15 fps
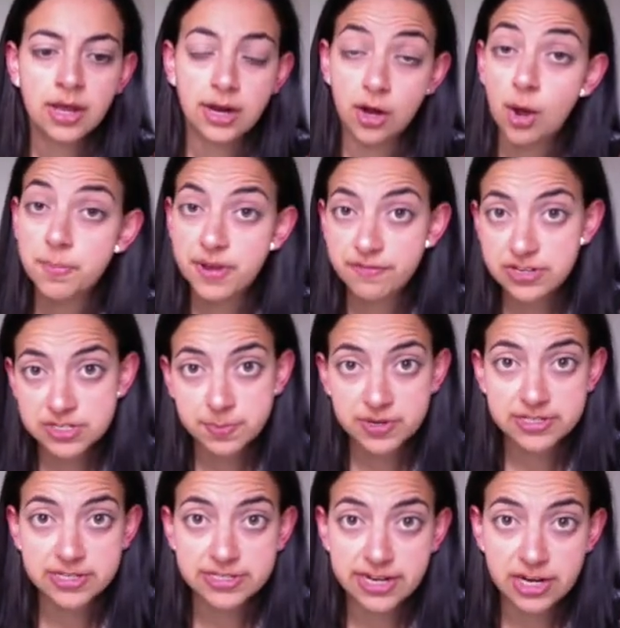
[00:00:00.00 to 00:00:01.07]
A copy of this
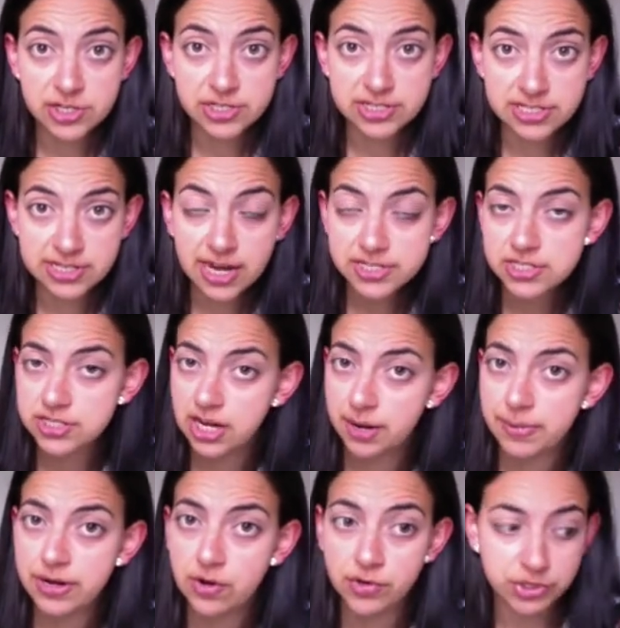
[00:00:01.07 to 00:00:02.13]
presentation slides is going
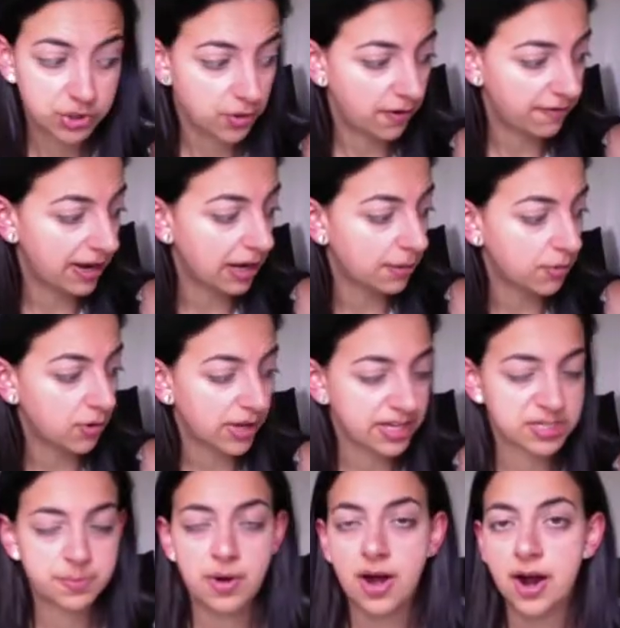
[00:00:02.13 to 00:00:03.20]
to be also available
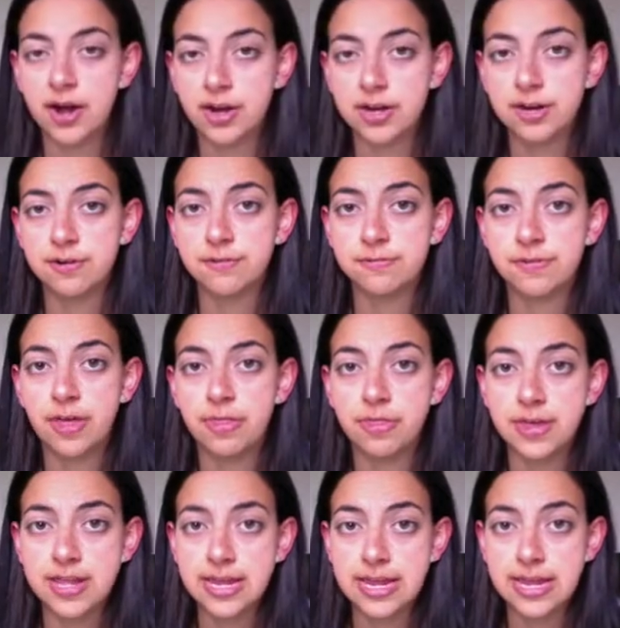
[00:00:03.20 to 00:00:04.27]
as part of
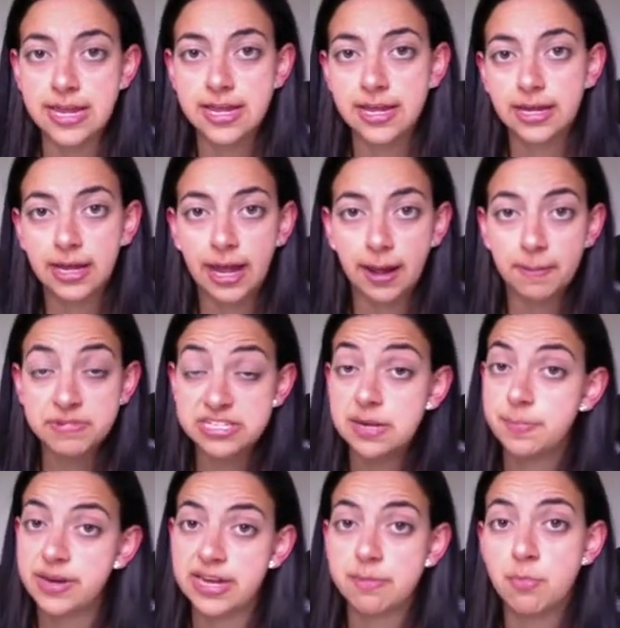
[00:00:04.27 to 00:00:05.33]
the
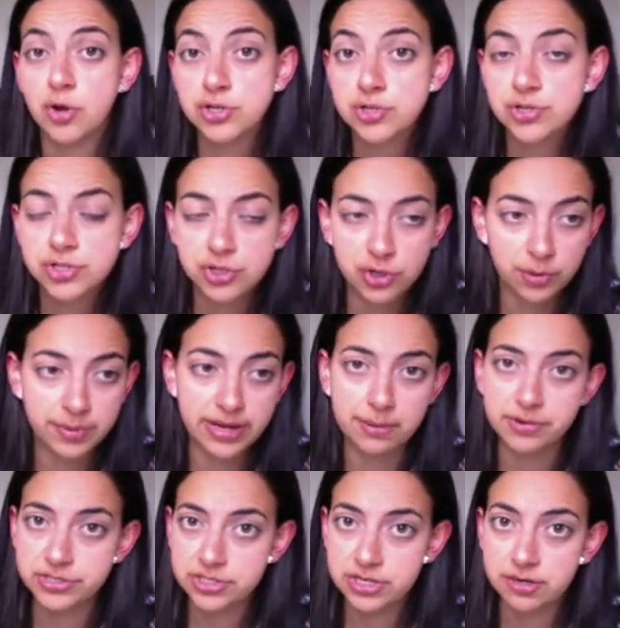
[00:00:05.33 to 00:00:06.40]
CPD module, so you'll be
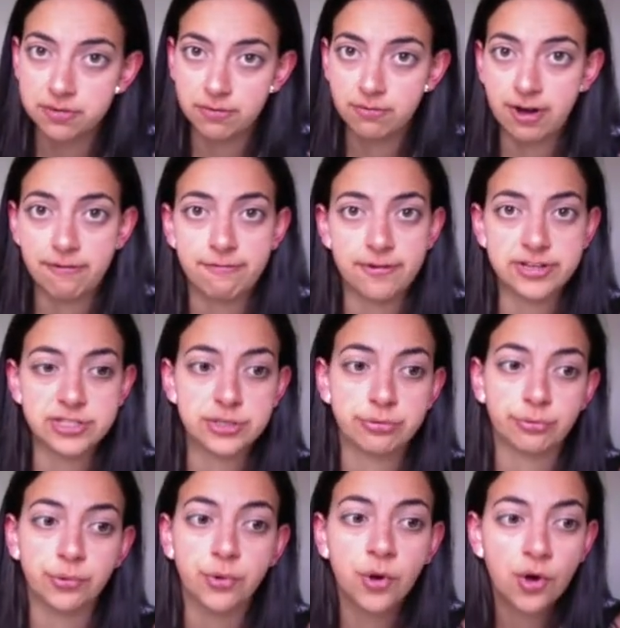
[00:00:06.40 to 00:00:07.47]
able to reference
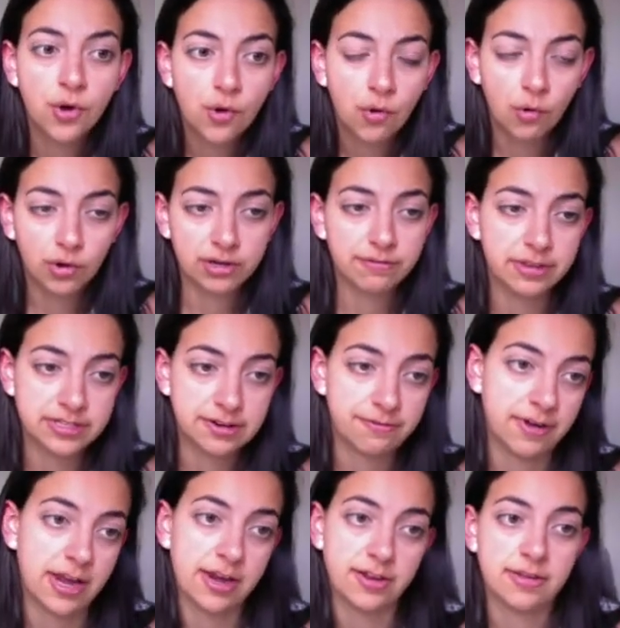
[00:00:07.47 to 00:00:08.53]
through all of the
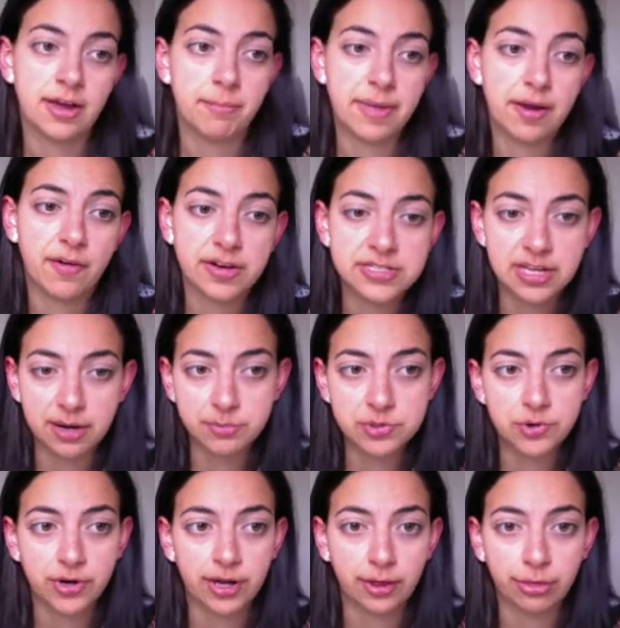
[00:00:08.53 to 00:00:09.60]
different areas that I'm
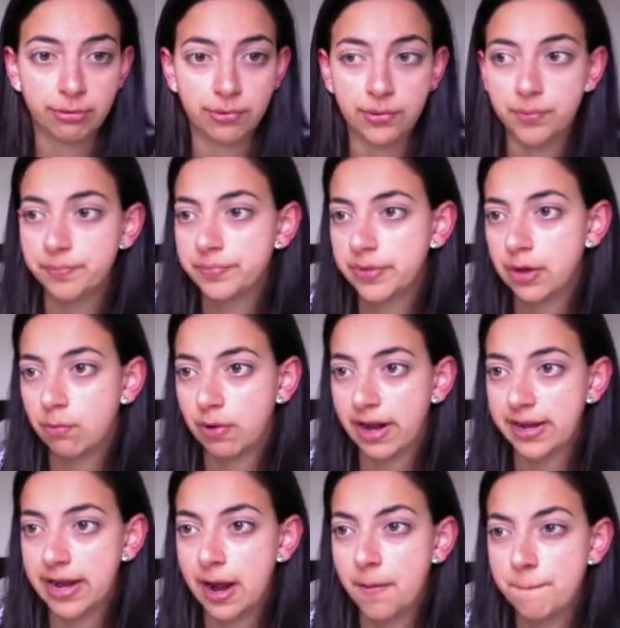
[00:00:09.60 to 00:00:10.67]
talking through
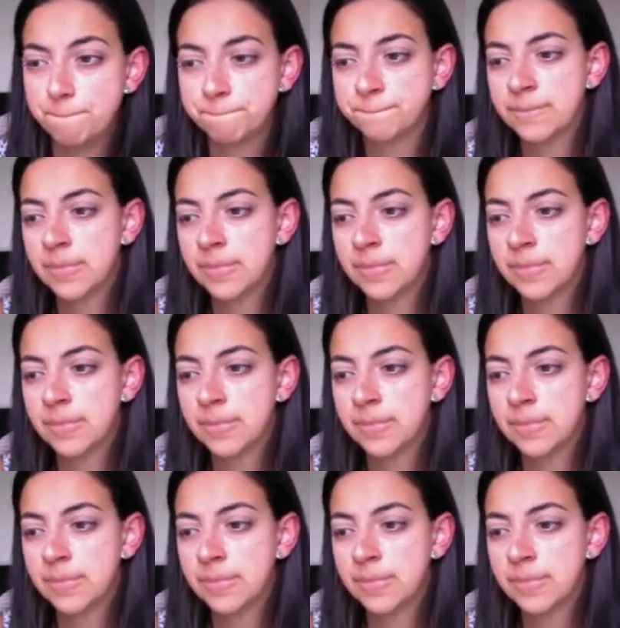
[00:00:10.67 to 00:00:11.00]
right now.